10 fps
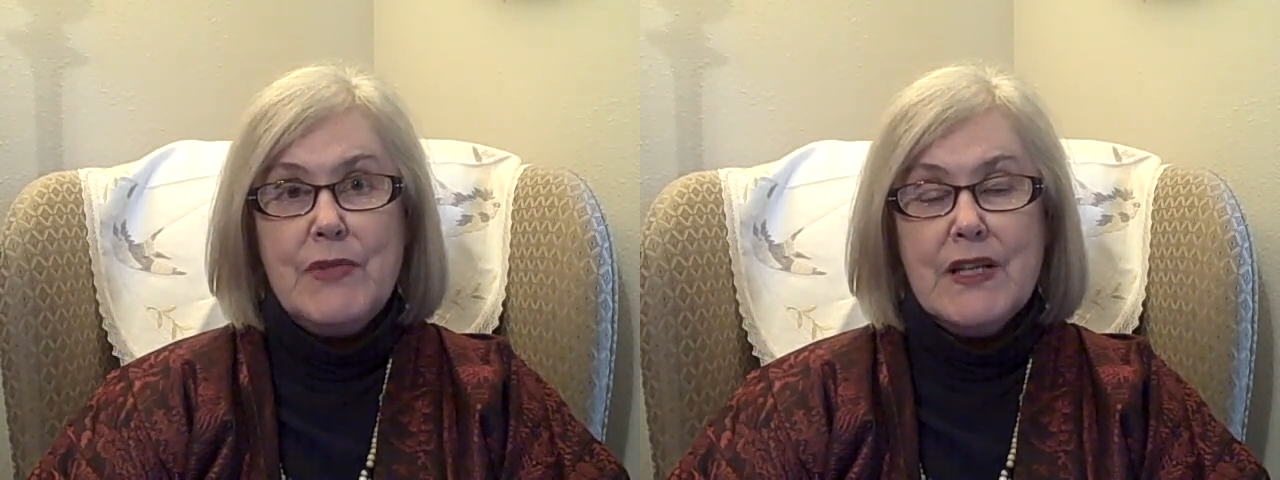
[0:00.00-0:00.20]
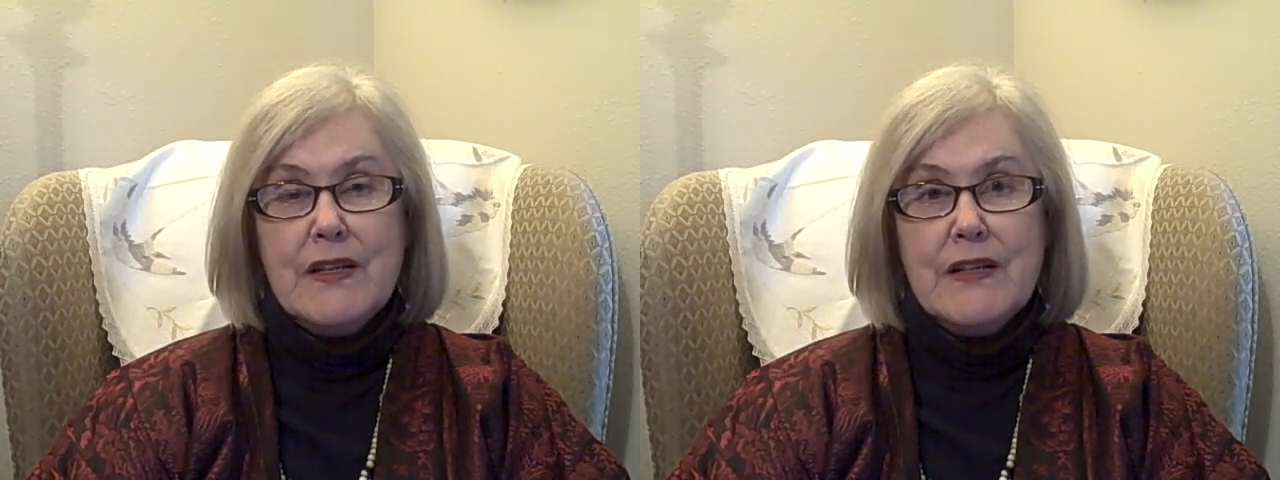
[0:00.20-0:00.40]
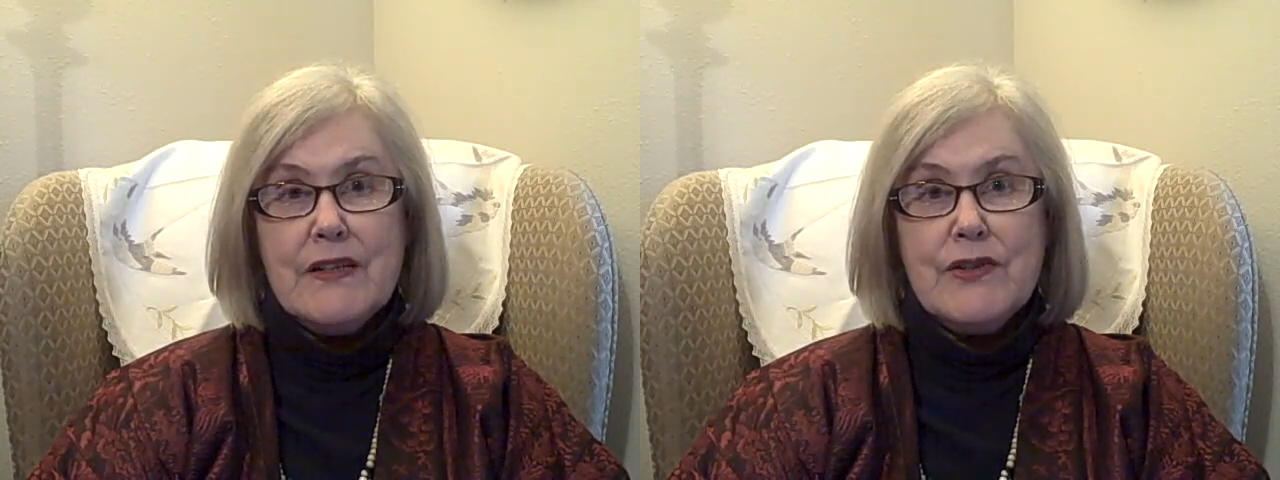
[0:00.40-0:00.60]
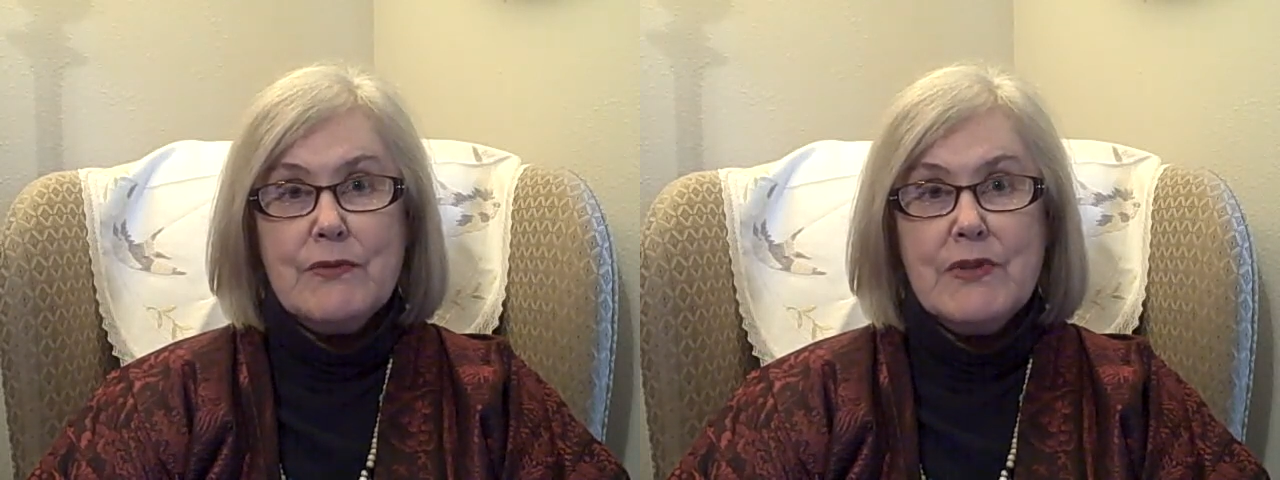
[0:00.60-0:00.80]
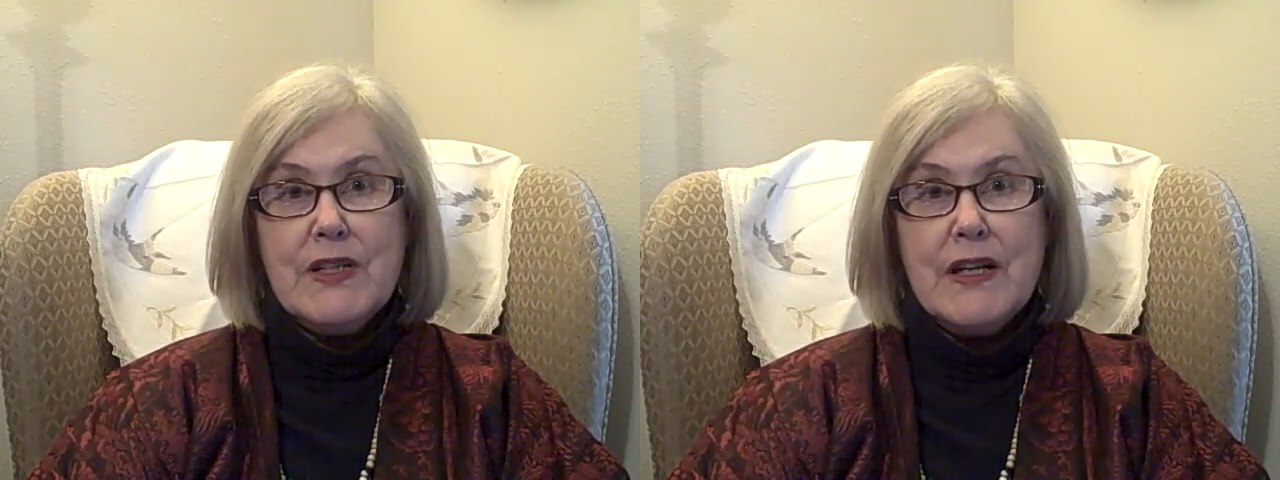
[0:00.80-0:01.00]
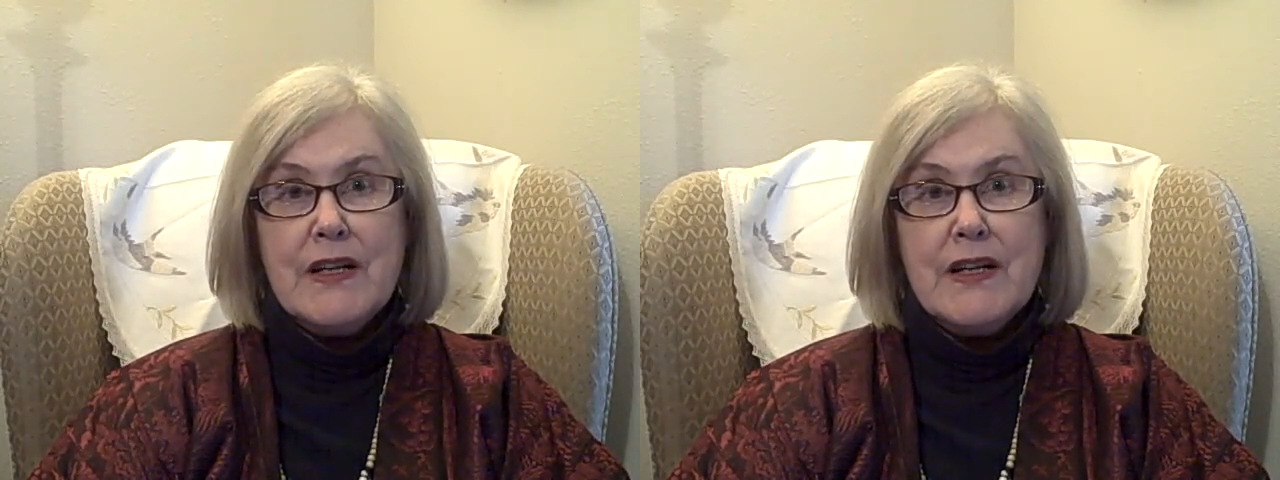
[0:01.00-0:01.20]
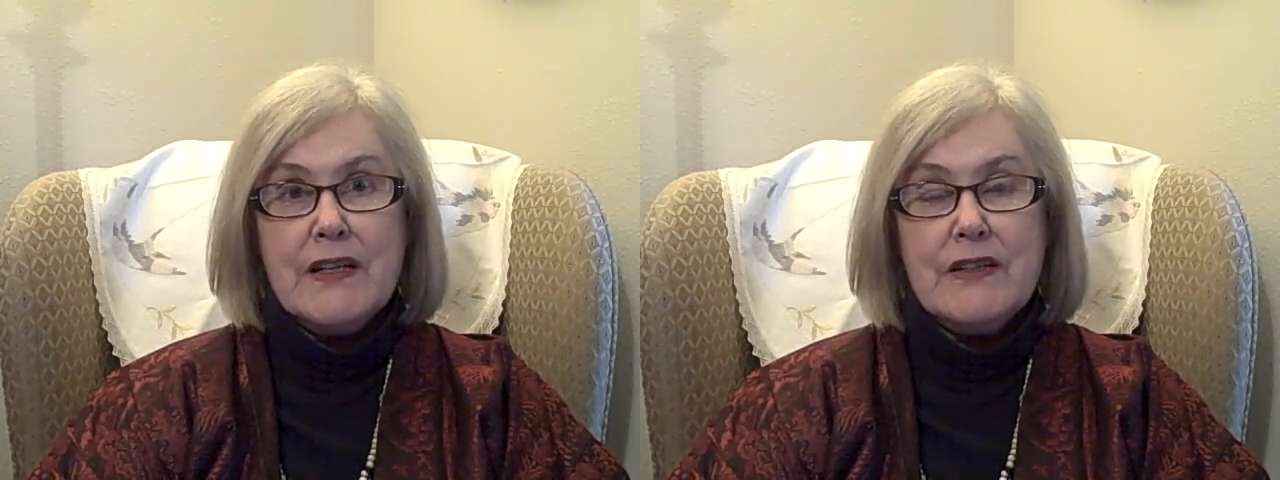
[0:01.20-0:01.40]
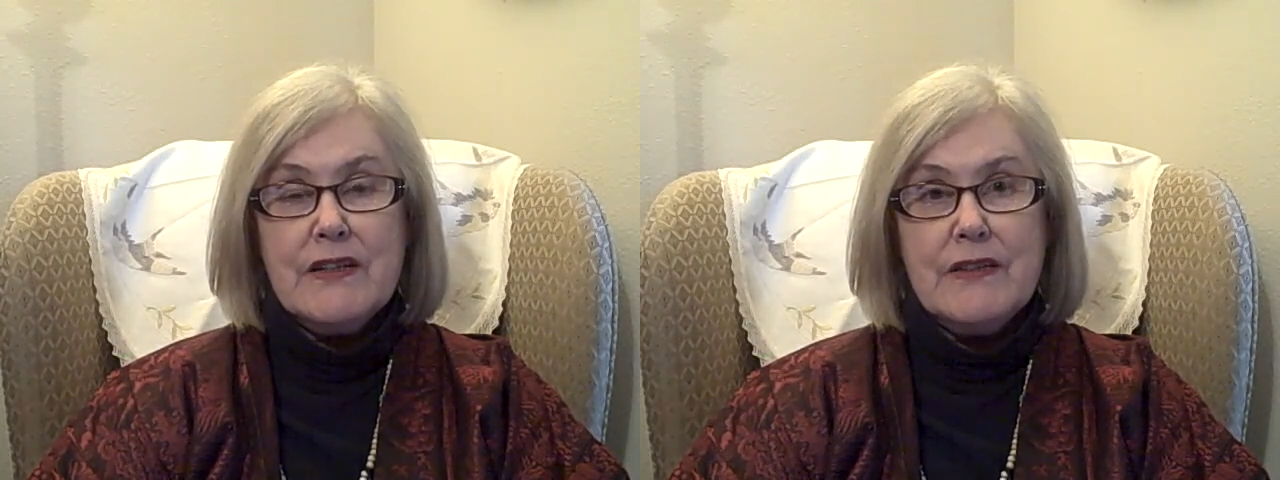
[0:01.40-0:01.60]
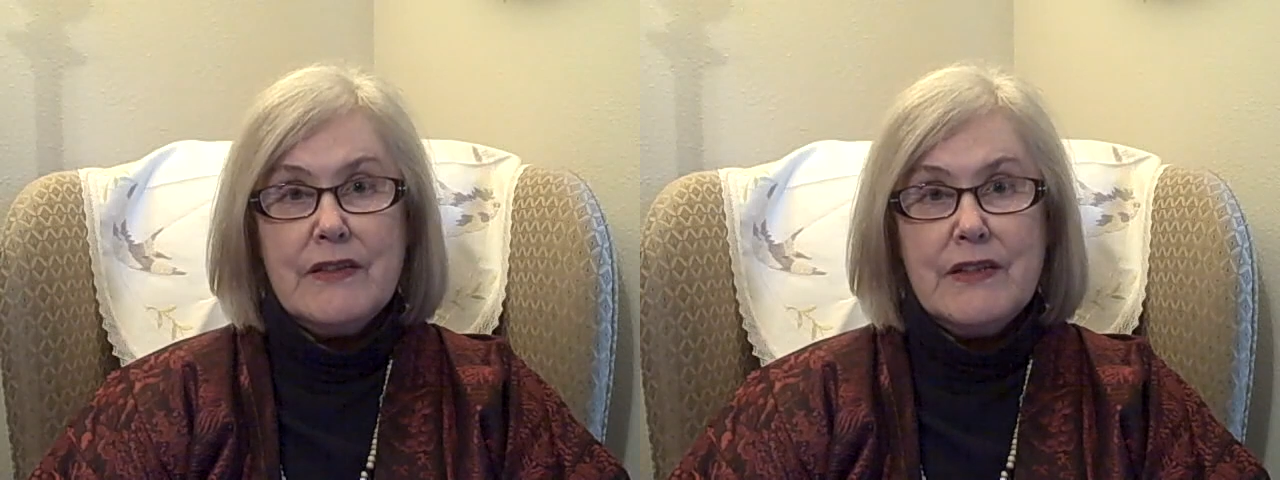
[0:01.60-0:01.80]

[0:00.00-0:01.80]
because we're not